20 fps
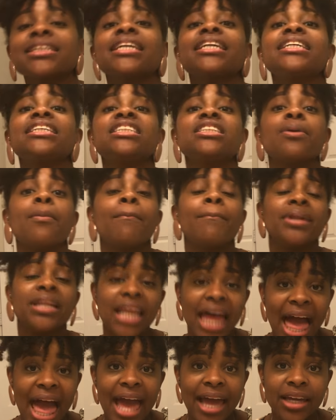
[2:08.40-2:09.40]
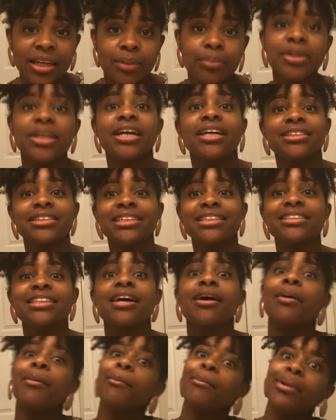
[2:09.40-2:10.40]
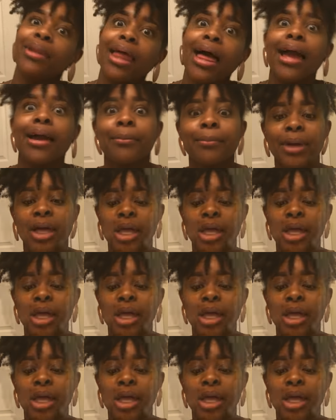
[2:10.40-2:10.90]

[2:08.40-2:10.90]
is black because it's the black